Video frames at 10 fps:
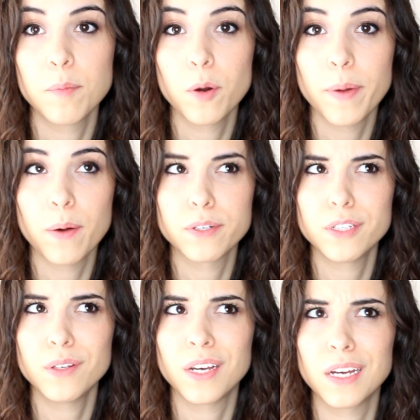more power
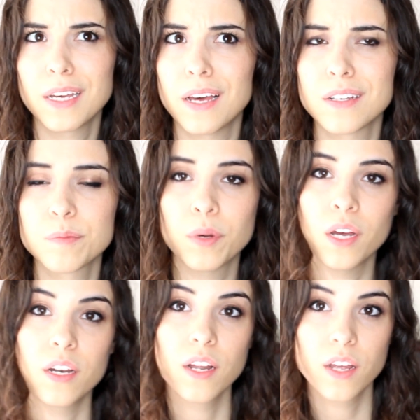to you, I guess.
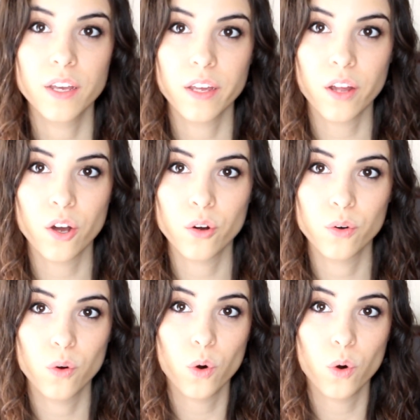But, you know,